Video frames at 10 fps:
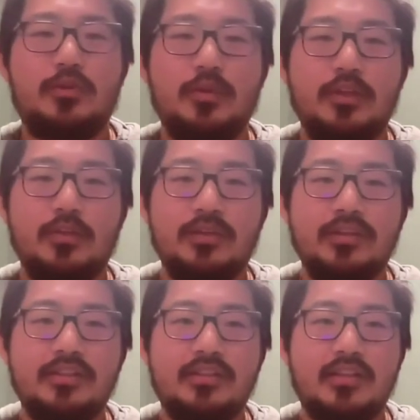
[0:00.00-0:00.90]
Tree
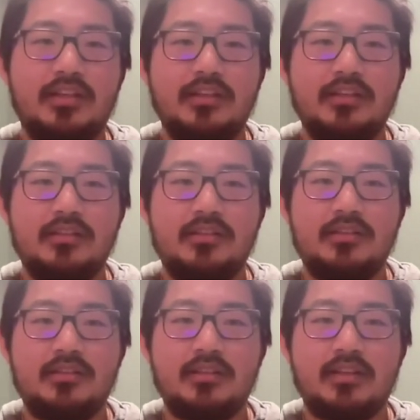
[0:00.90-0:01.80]
released
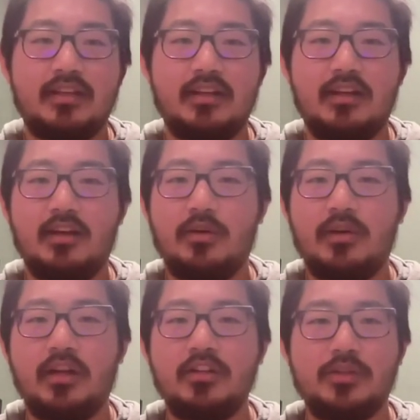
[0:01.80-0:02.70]
his
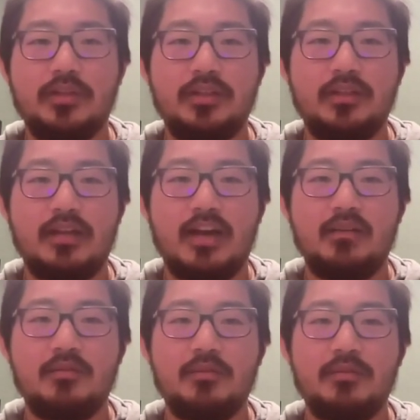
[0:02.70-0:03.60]
country
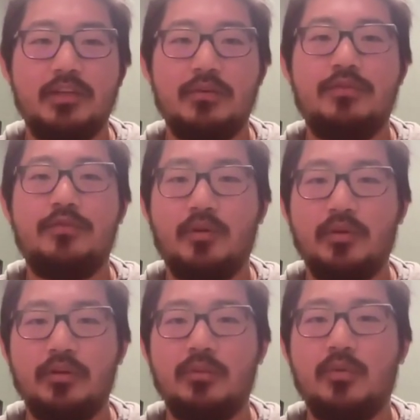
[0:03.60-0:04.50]
album, he
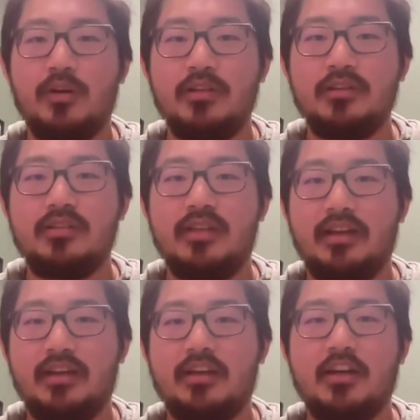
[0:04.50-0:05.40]
fully was
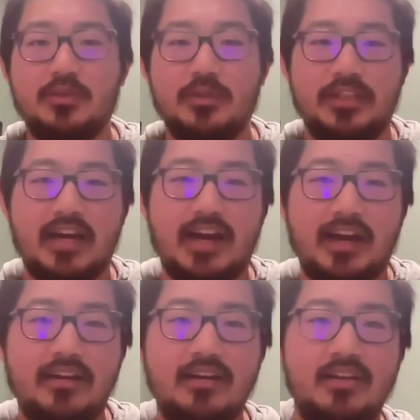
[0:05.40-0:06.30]
like a country
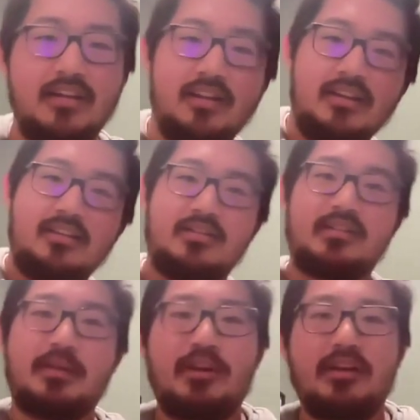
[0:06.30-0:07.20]
guy. So
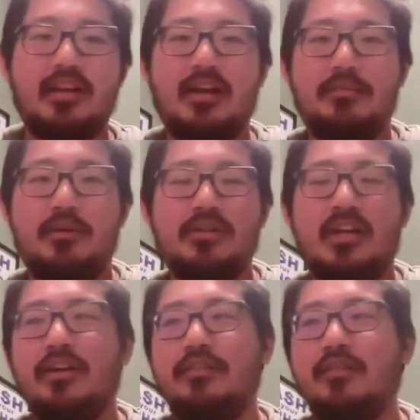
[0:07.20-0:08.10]
separating that
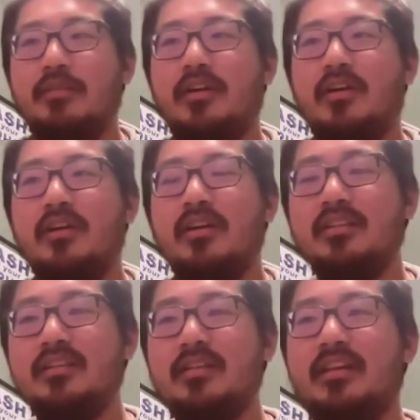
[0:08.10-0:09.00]
personality from the art
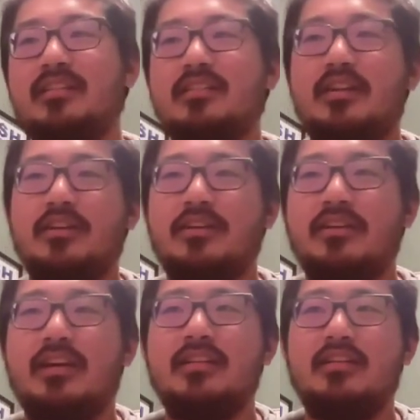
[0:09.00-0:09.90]
isn't necessarily,
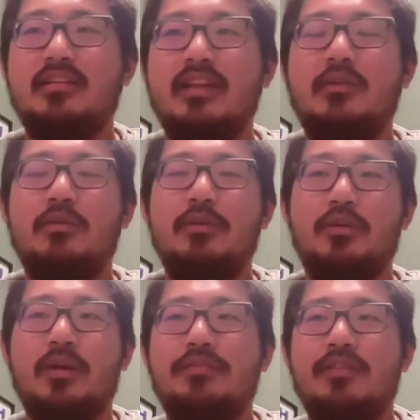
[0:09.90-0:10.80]
that would be
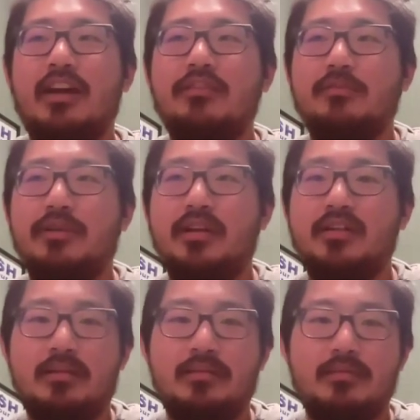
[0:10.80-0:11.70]
a red flag if it
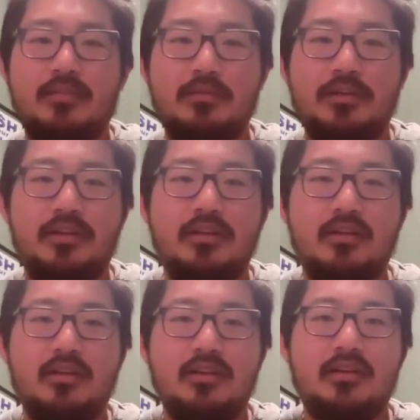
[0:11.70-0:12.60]
picked up to me,
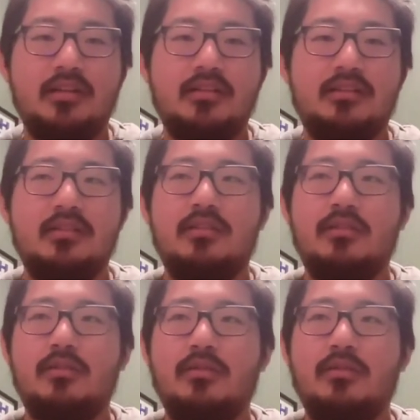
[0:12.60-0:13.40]
because